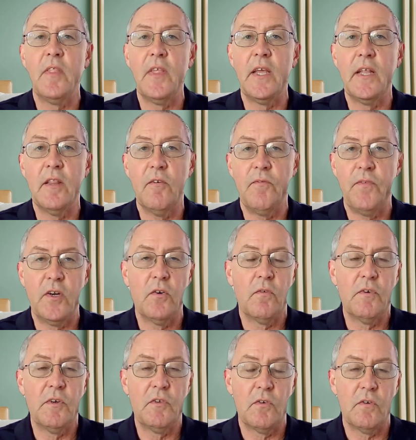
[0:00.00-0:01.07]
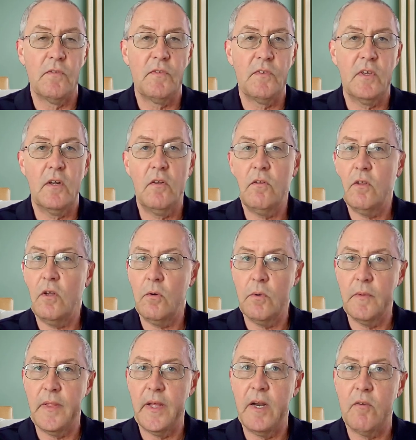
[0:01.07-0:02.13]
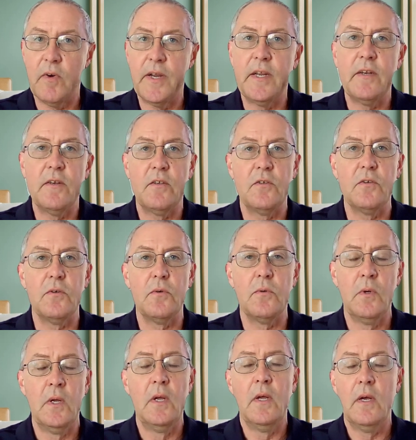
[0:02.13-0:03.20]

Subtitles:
then the Federal Reserve is going to lower that rate to